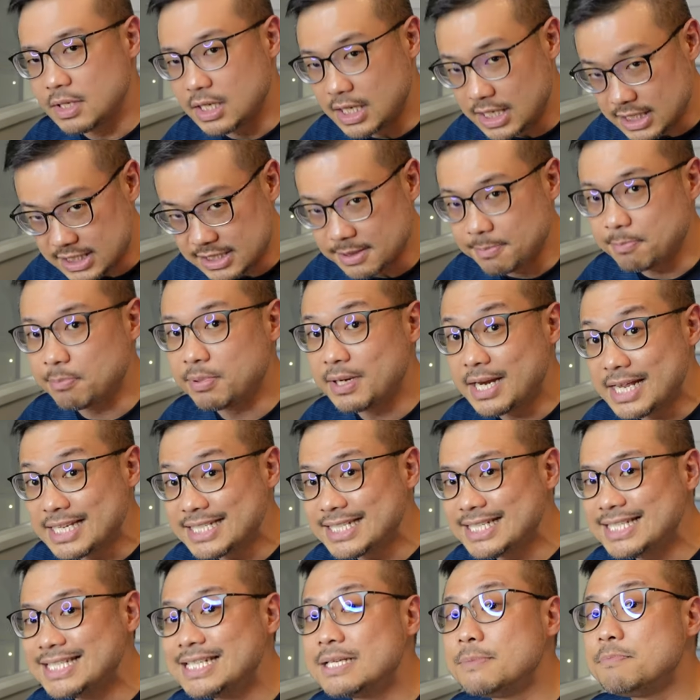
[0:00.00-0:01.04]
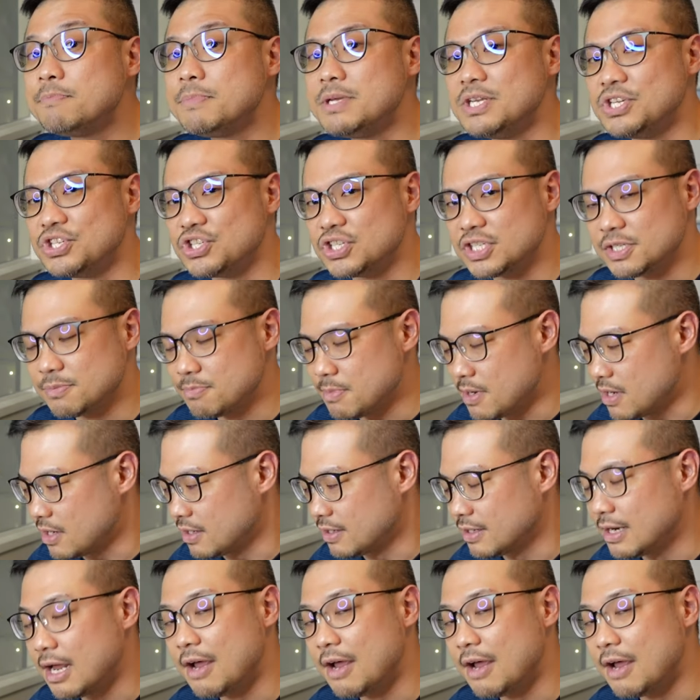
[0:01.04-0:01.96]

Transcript: It's a pleasant peach smell.